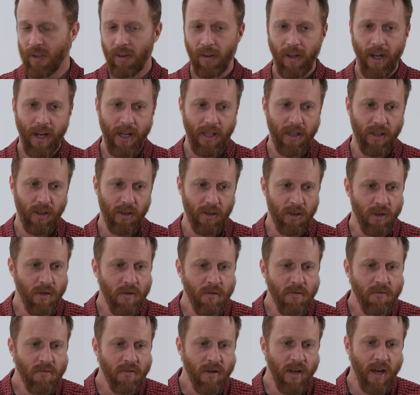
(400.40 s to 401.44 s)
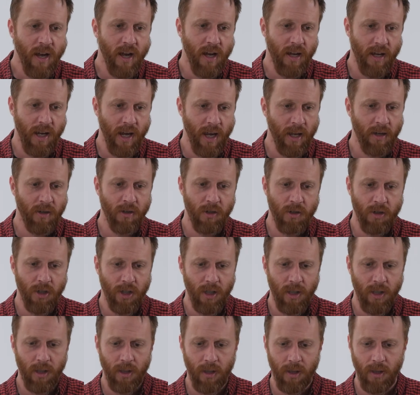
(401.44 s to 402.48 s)
Like you get
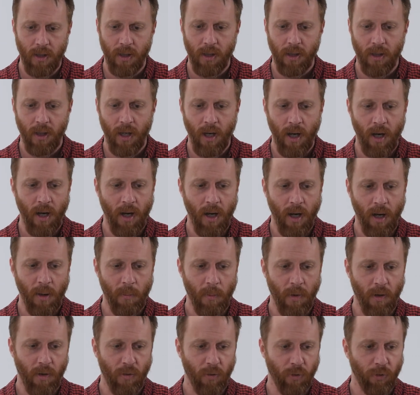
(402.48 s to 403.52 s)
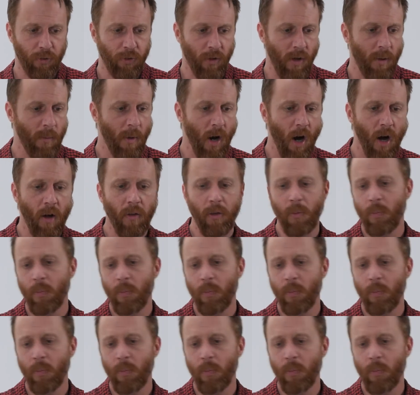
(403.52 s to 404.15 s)
energy from all the